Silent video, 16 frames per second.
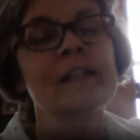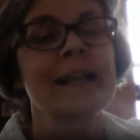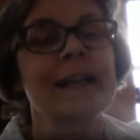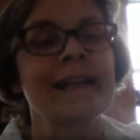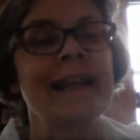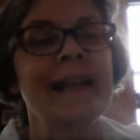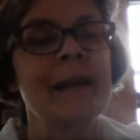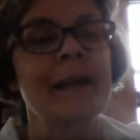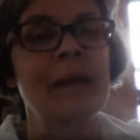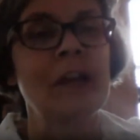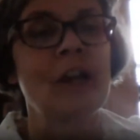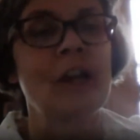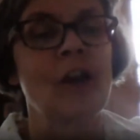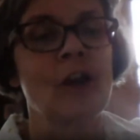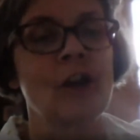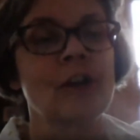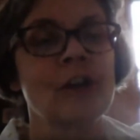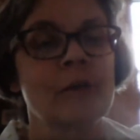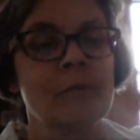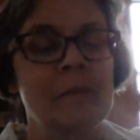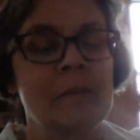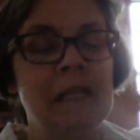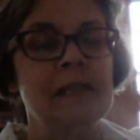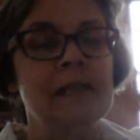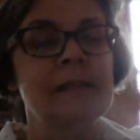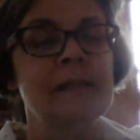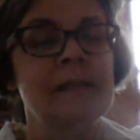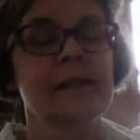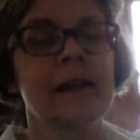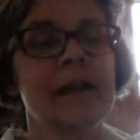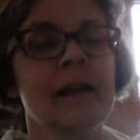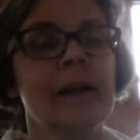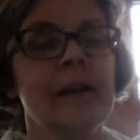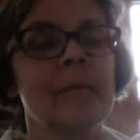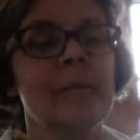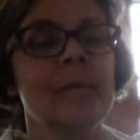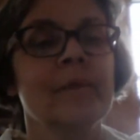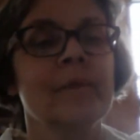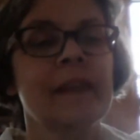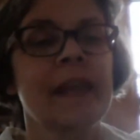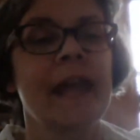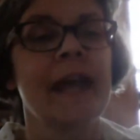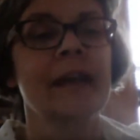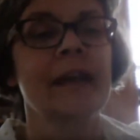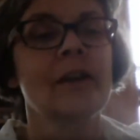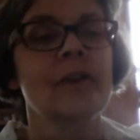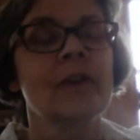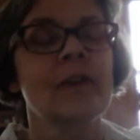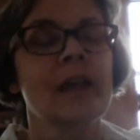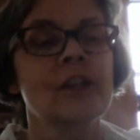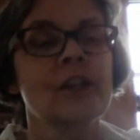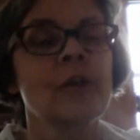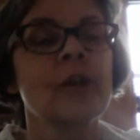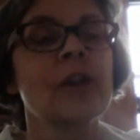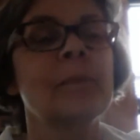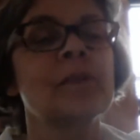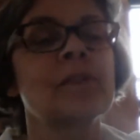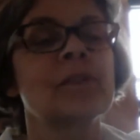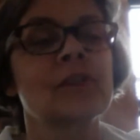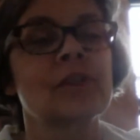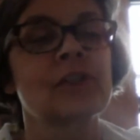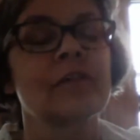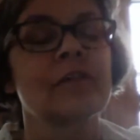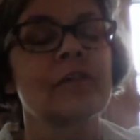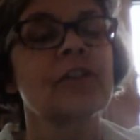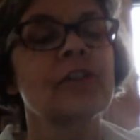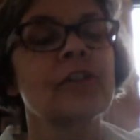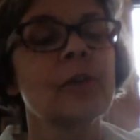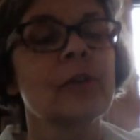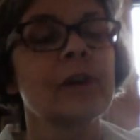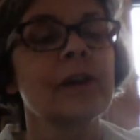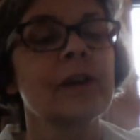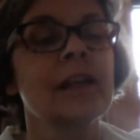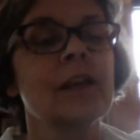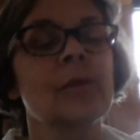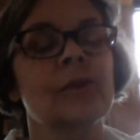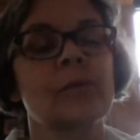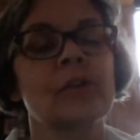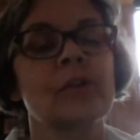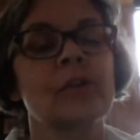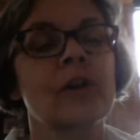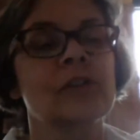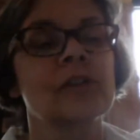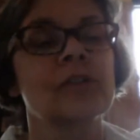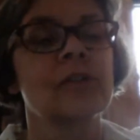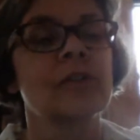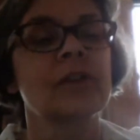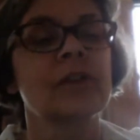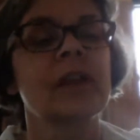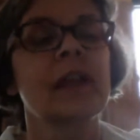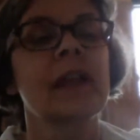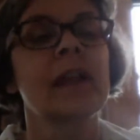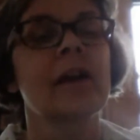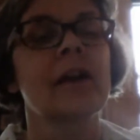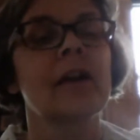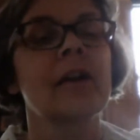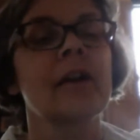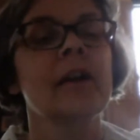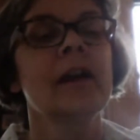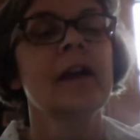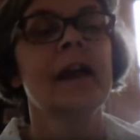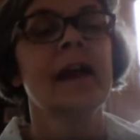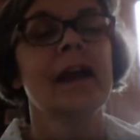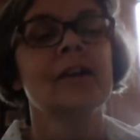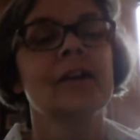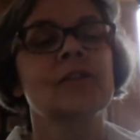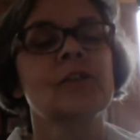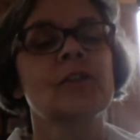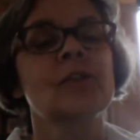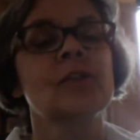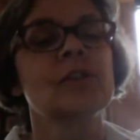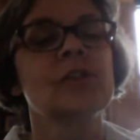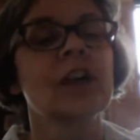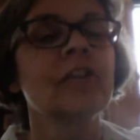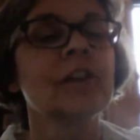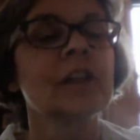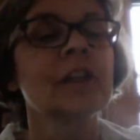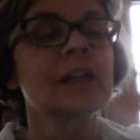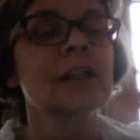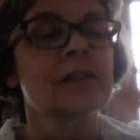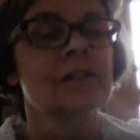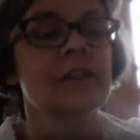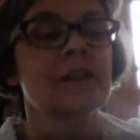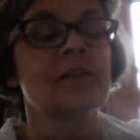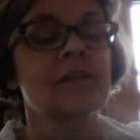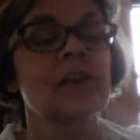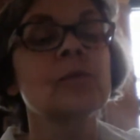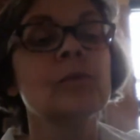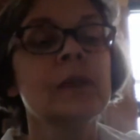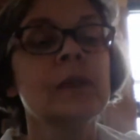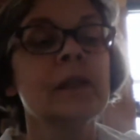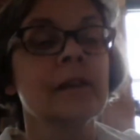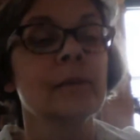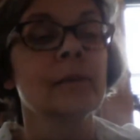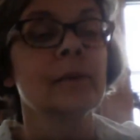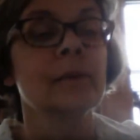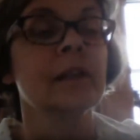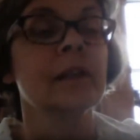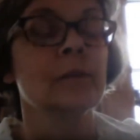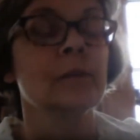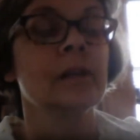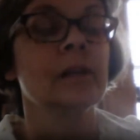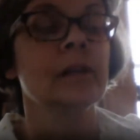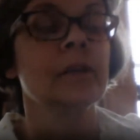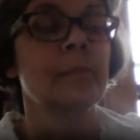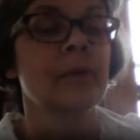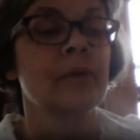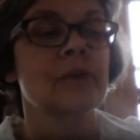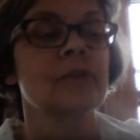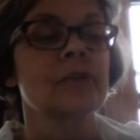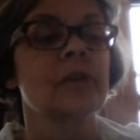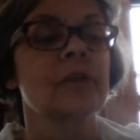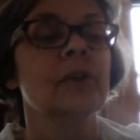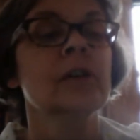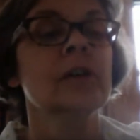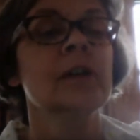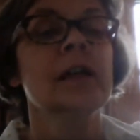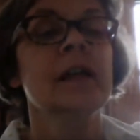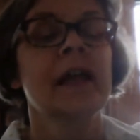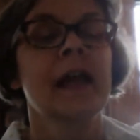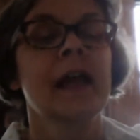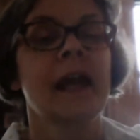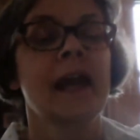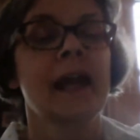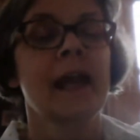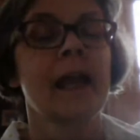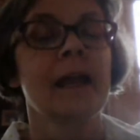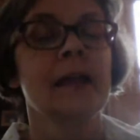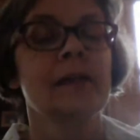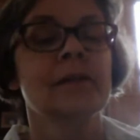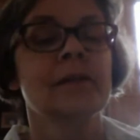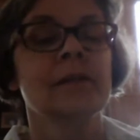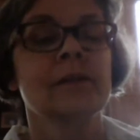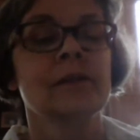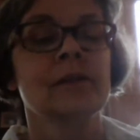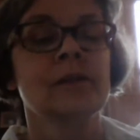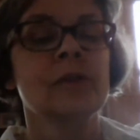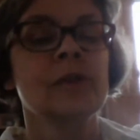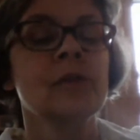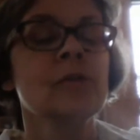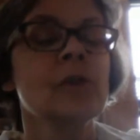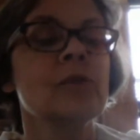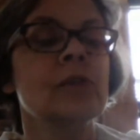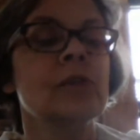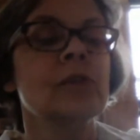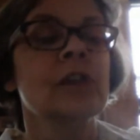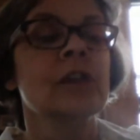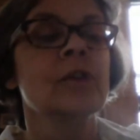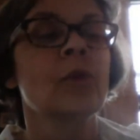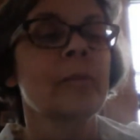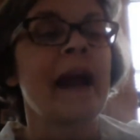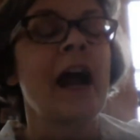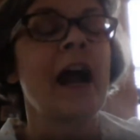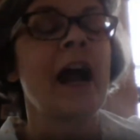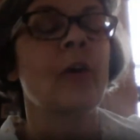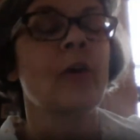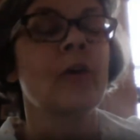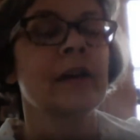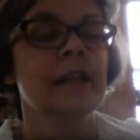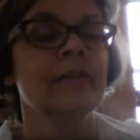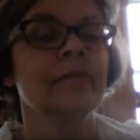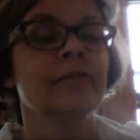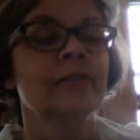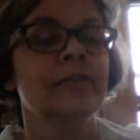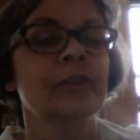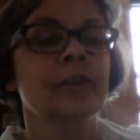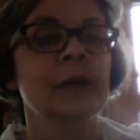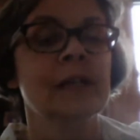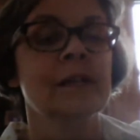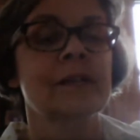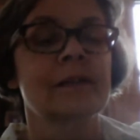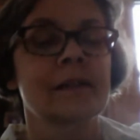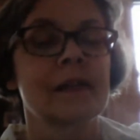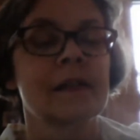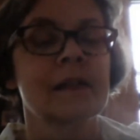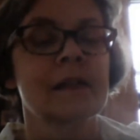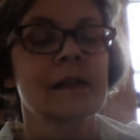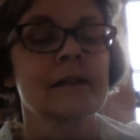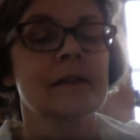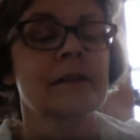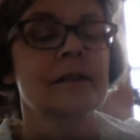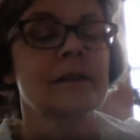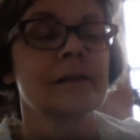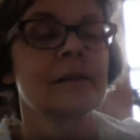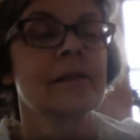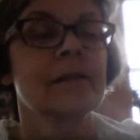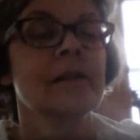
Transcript: dynamic argument that, okay, you're in a position of authority with regard to their care, and so you're delving into stuff that's really, really, really personal, and you using your power and influence is